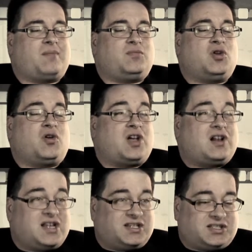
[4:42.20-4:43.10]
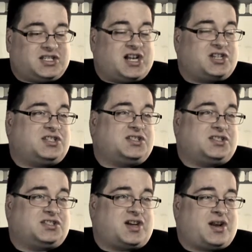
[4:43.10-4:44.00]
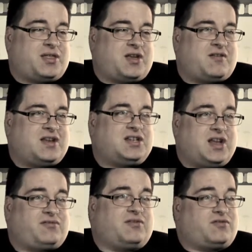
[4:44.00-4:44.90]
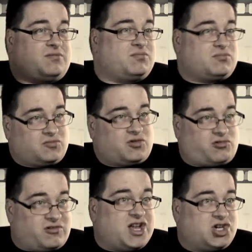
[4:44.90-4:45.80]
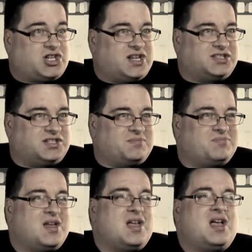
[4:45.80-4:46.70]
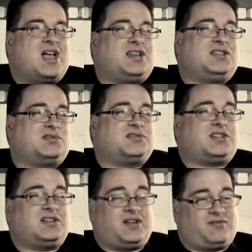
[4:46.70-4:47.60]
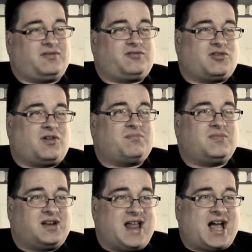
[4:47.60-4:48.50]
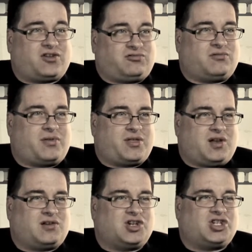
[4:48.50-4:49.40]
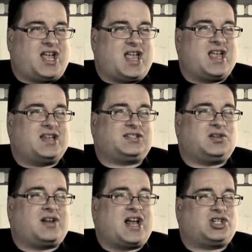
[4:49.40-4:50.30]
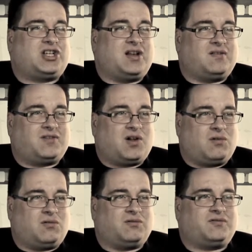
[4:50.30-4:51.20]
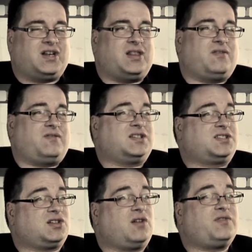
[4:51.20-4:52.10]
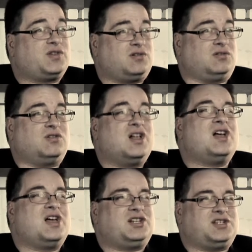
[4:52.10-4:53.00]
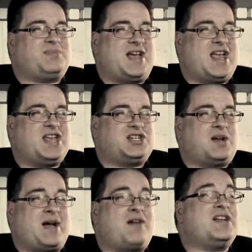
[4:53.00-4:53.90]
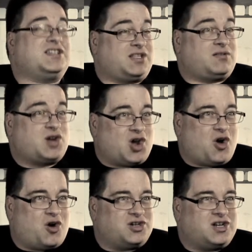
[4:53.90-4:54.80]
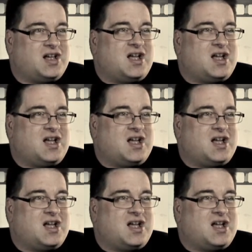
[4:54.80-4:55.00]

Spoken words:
not only is intelligent design theory different from creationism, it is also different from natural theology. It's not actually involved in the philosophical debate about is there a God,